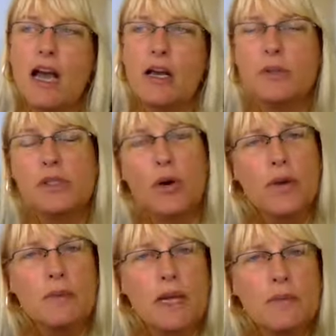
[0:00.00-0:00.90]
I was
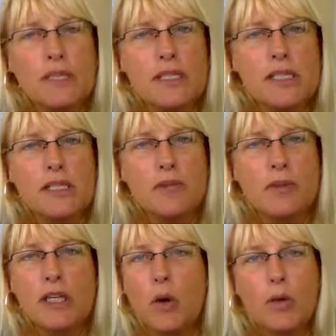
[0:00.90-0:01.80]
growing my business
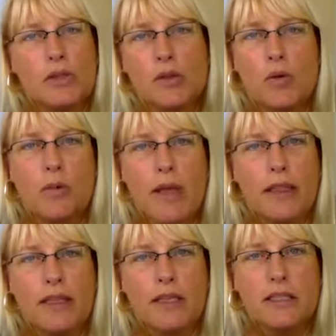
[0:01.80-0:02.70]
with the old school
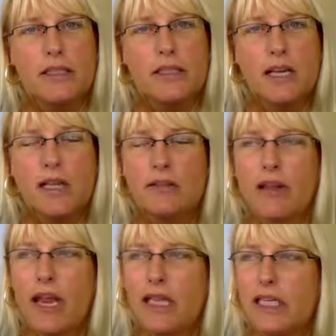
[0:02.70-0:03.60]
methods,
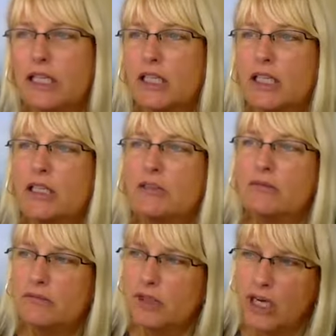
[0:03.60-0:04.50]
like
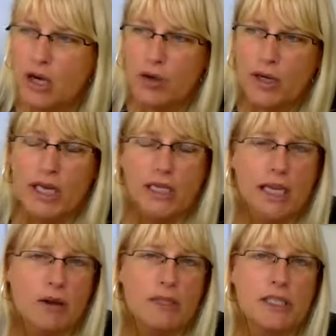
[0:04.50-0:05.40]
handing
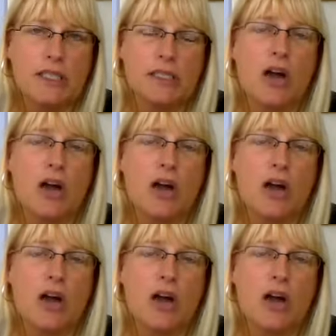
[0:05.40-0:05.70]
out business